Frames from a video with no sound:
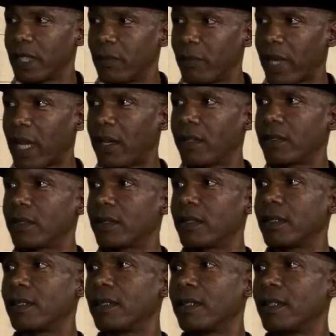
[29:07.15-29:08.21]
about, and
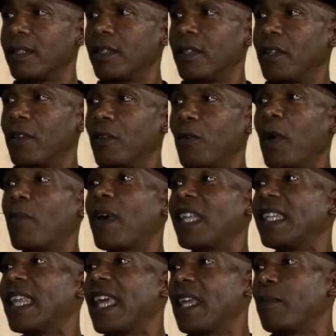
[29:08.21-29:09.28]
what my
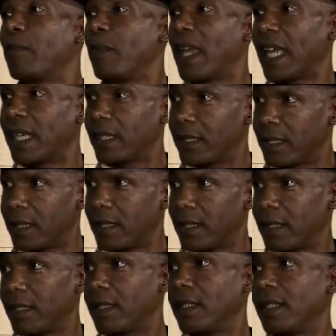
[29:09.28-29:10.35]
name meant,
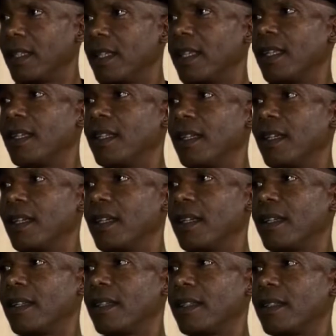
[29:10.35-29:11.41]
and
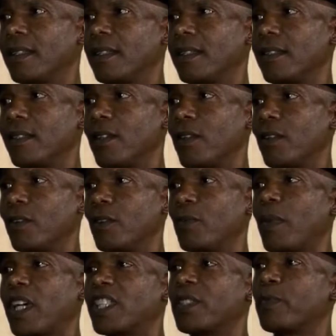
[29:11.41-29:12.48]
who
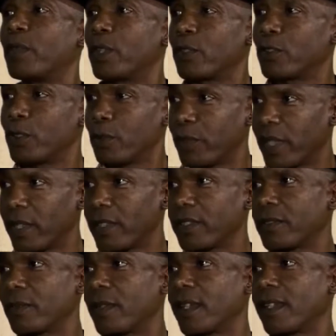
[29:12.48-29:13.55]
my spiritual
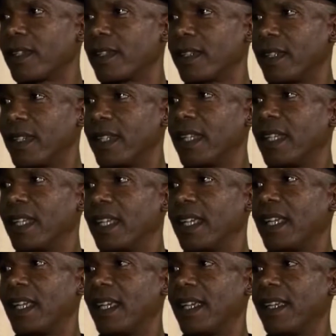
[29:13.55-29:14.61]
parents were,
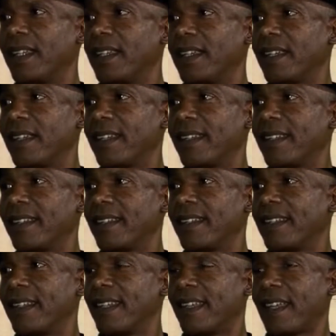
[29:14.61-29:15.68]
and
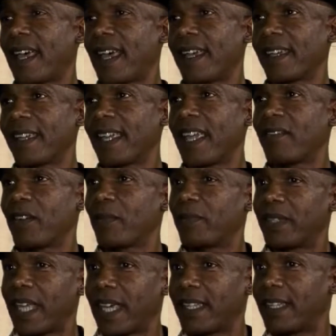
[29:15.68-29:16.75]
I gave up
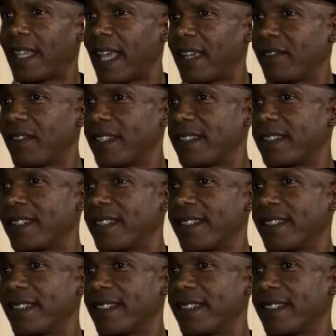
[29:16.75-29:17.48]
that life as